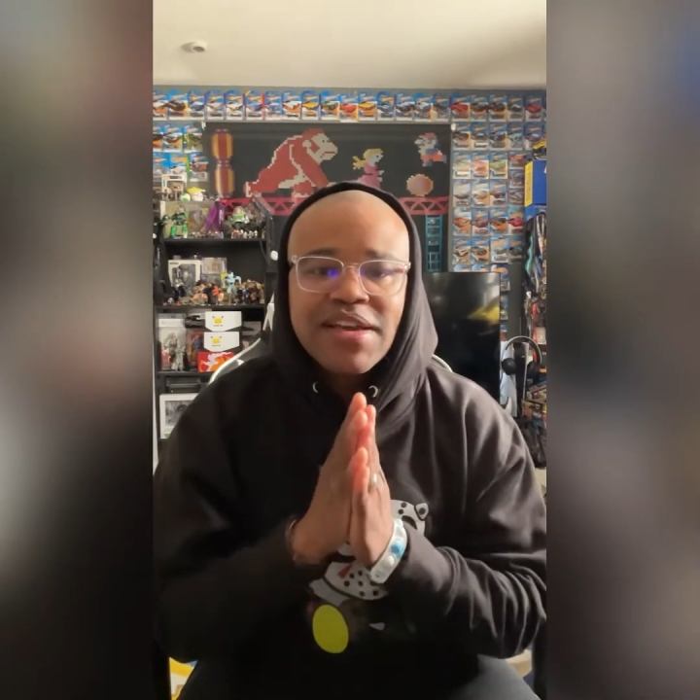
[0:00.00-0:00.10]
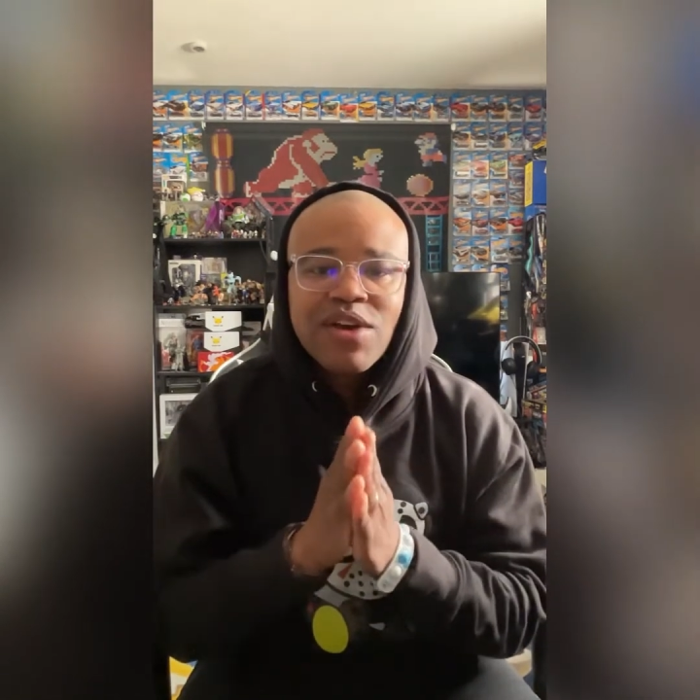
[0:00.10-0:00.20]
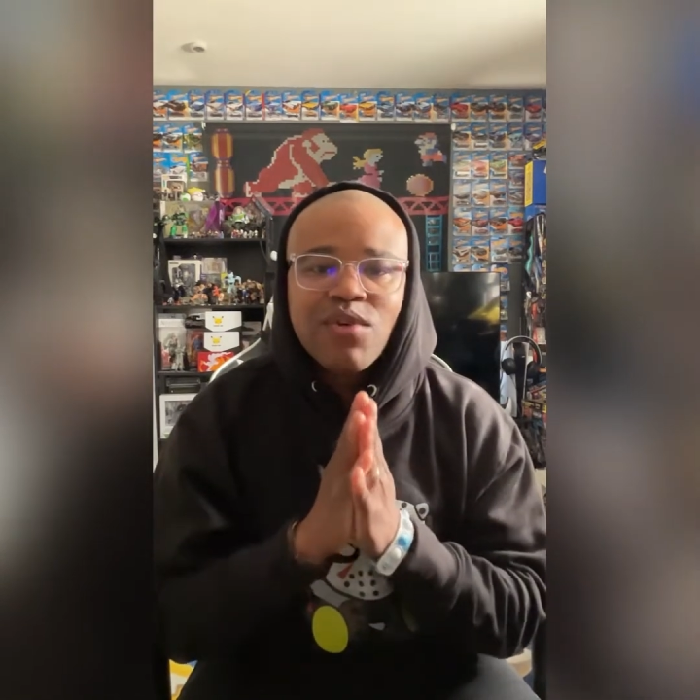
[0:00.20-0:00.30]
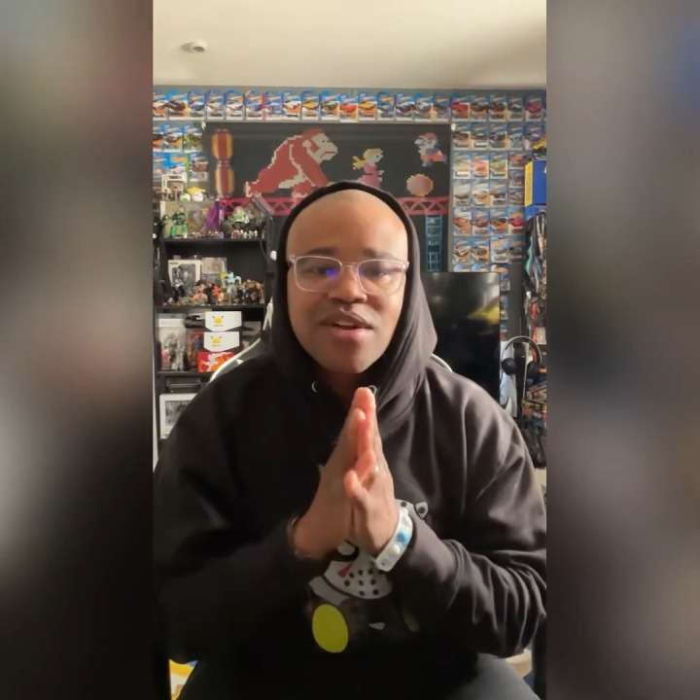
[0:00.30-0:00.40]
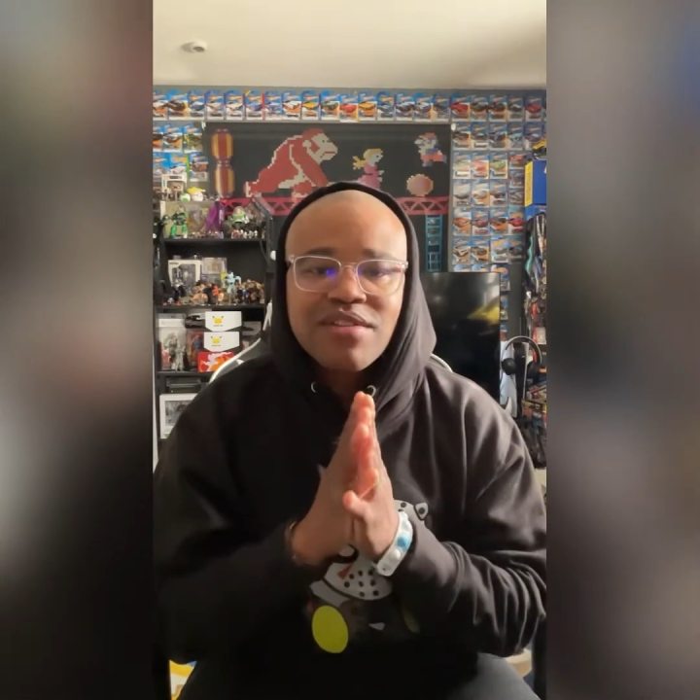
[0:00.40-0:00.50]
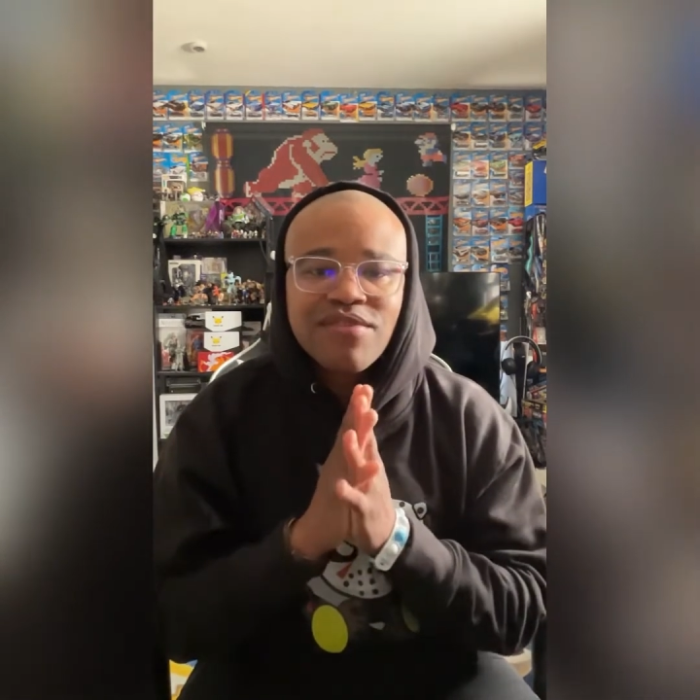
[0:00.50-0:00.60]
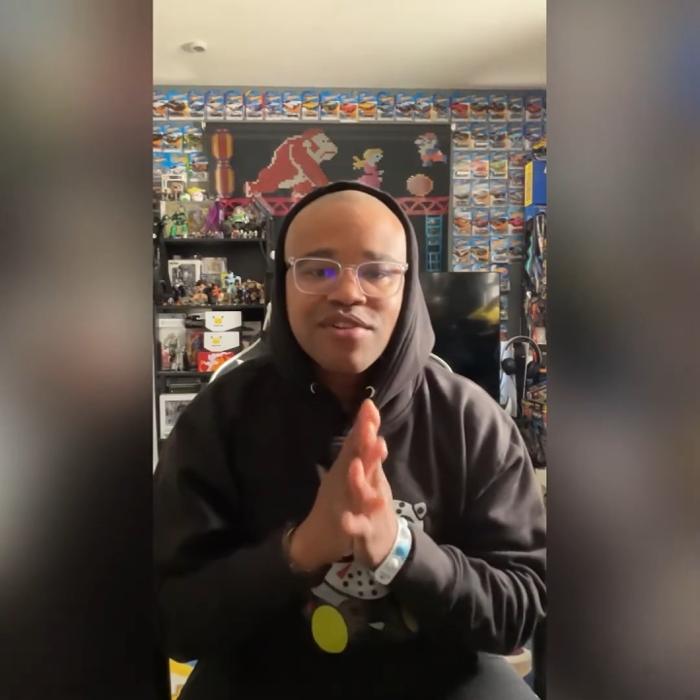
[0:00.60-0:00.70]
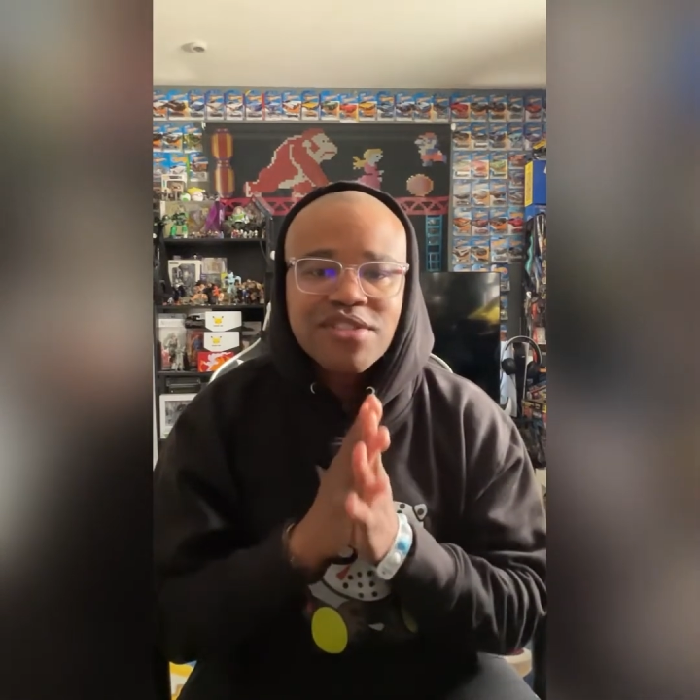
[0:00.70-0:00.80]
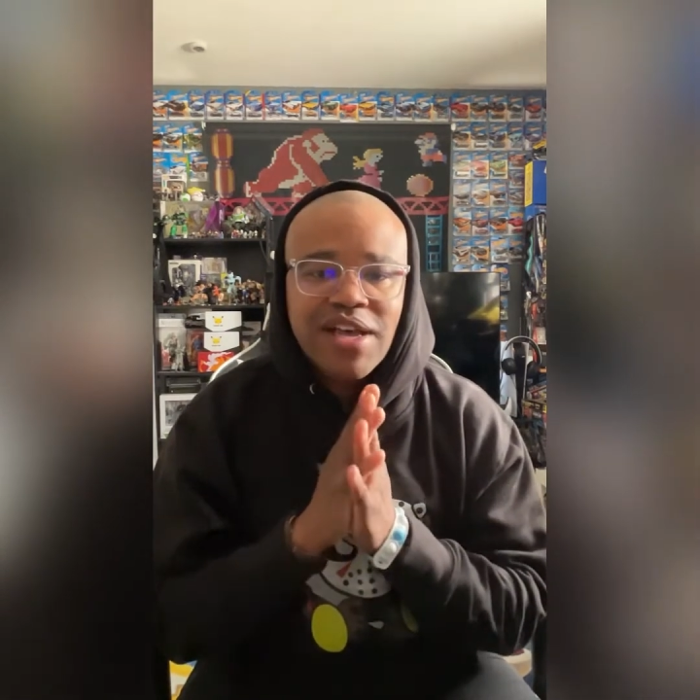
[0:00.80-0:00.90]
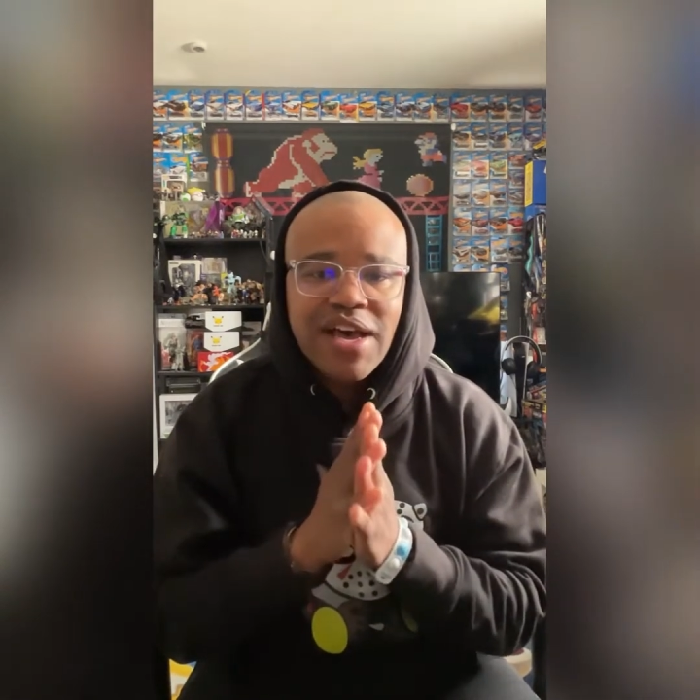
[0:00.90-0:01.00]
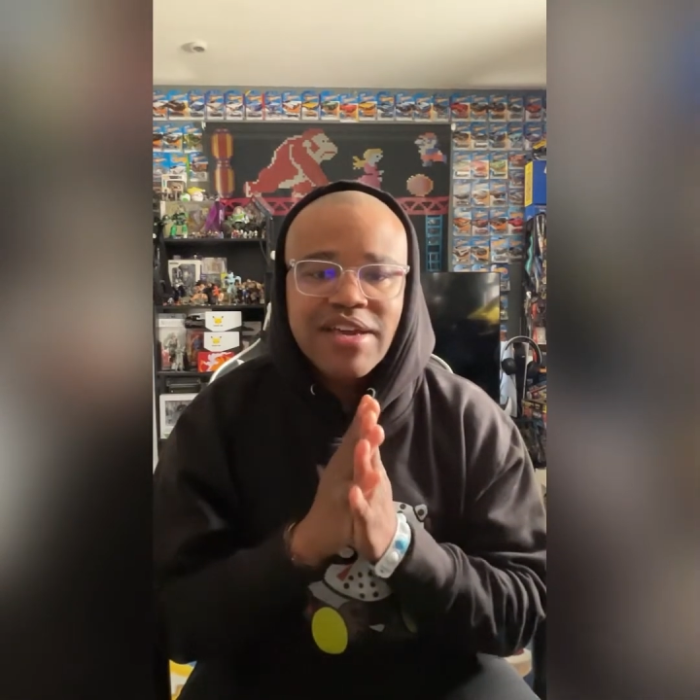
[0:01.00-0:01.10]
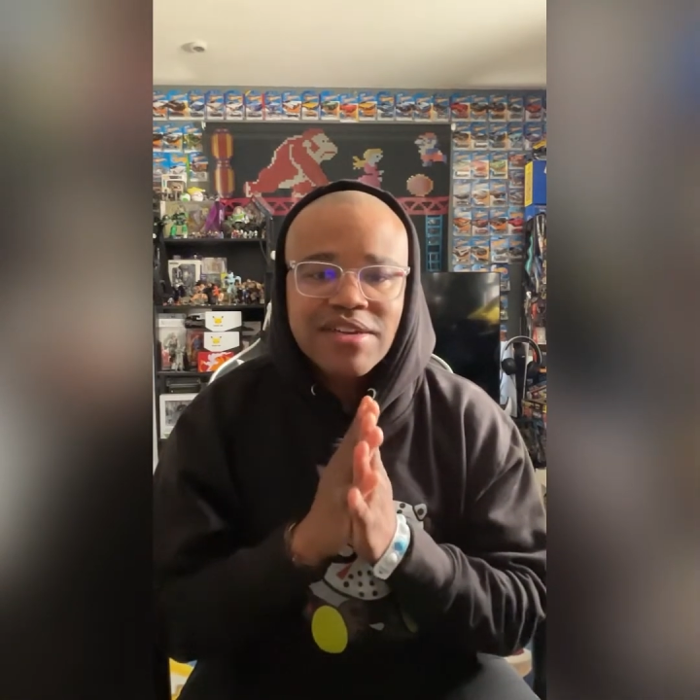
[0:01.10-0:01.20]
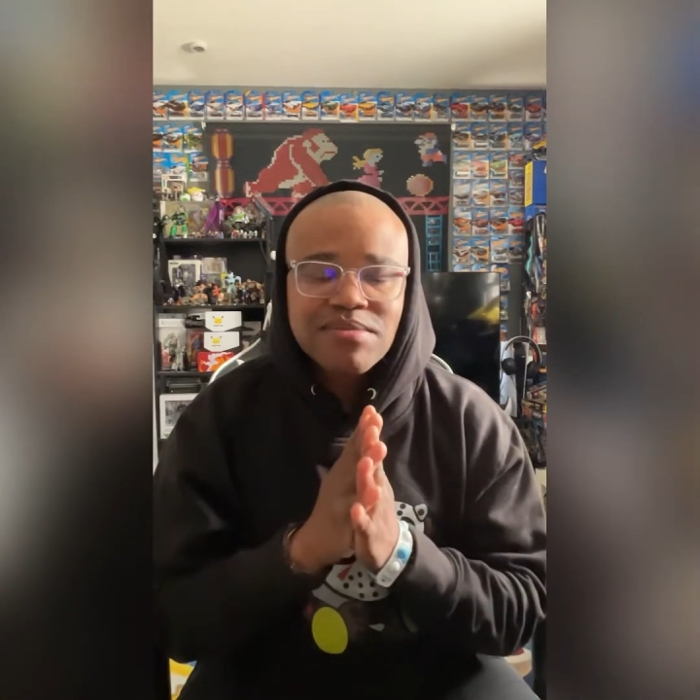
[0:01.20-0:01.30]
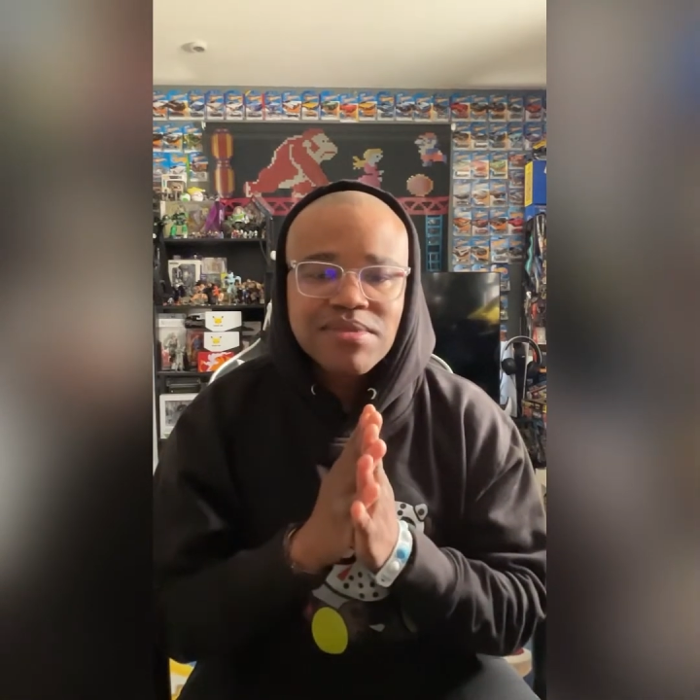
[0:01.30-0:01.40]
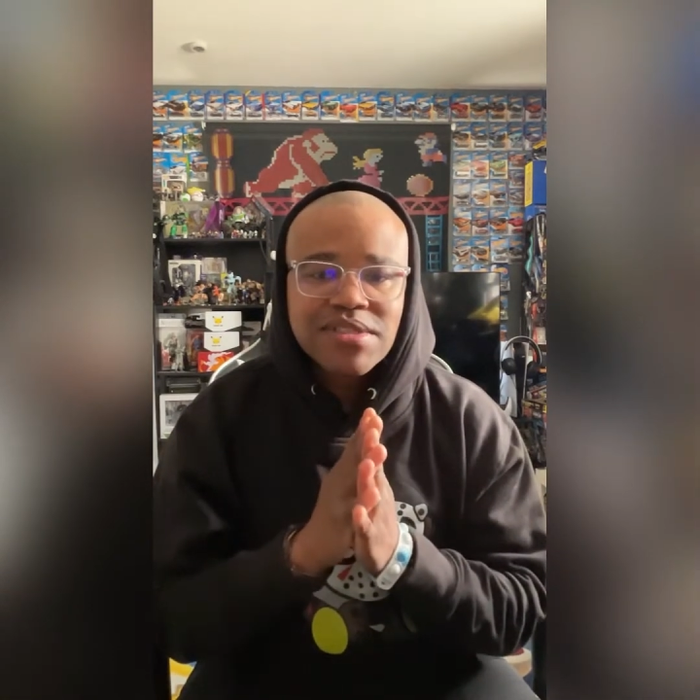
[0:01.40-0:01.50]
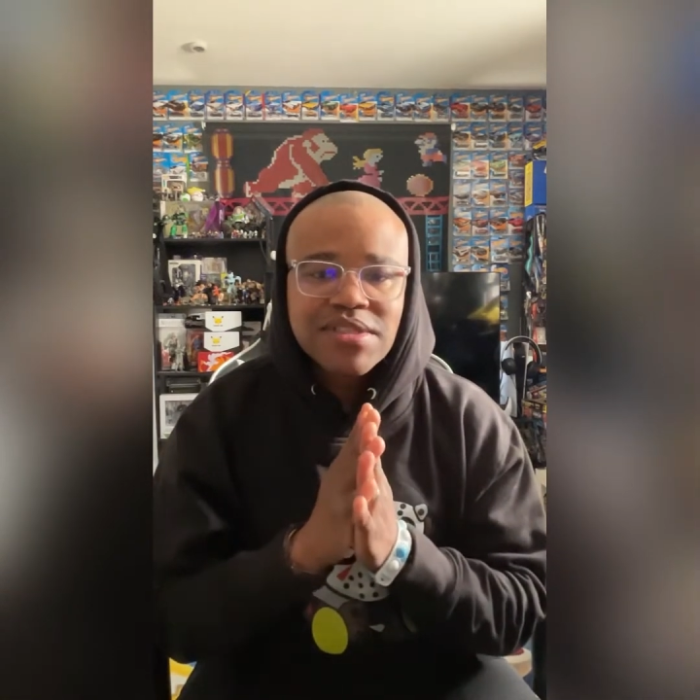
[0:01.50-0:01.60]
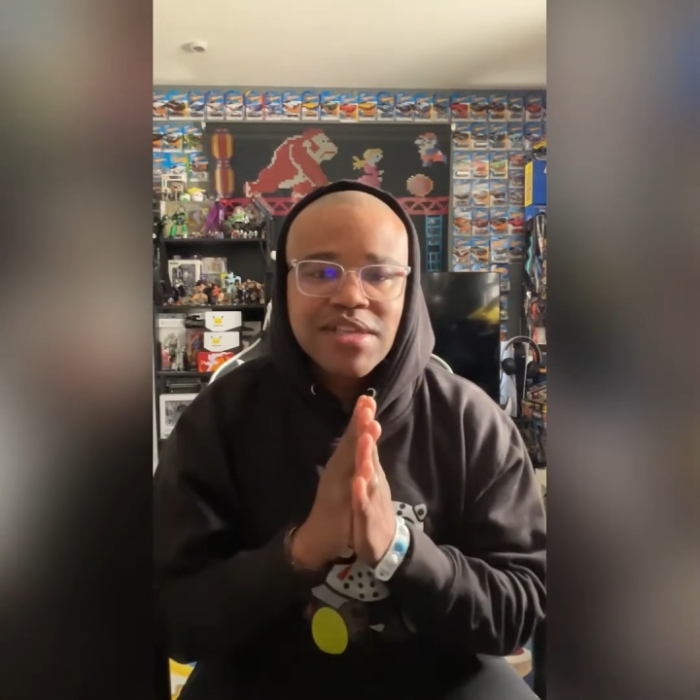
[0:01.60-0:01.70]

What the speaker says: And one of the first items